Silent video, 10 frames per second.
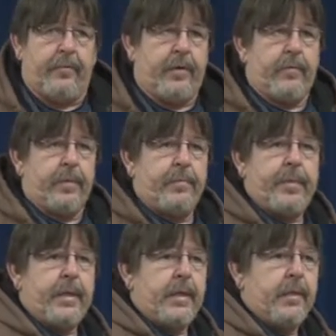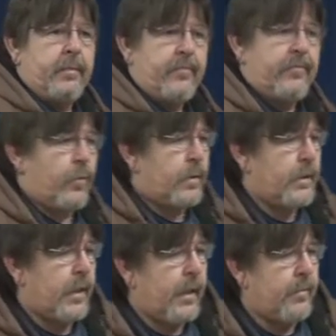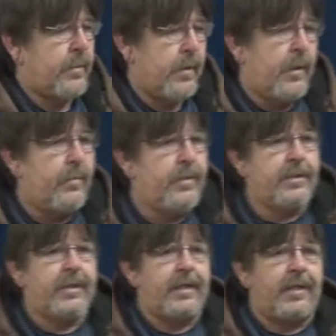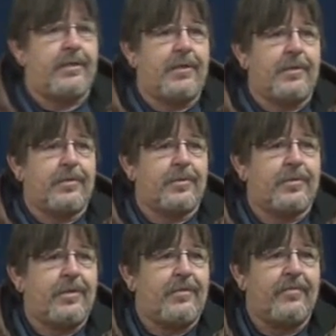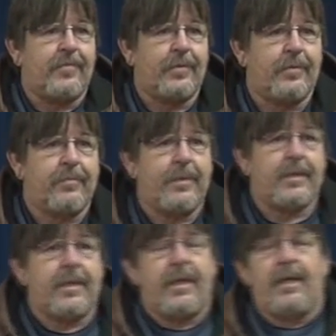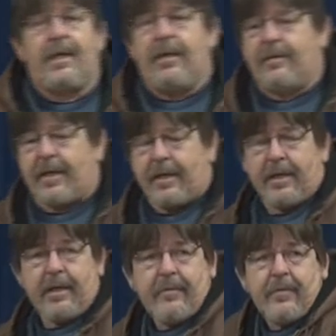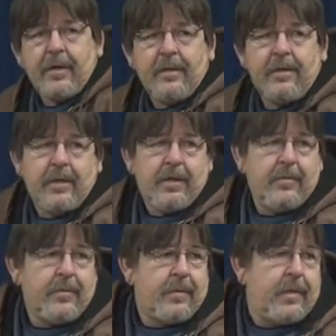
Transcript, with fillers: and we're beaten 40 times? We just had that at Sunday school too. 40 Okay, have we, you know,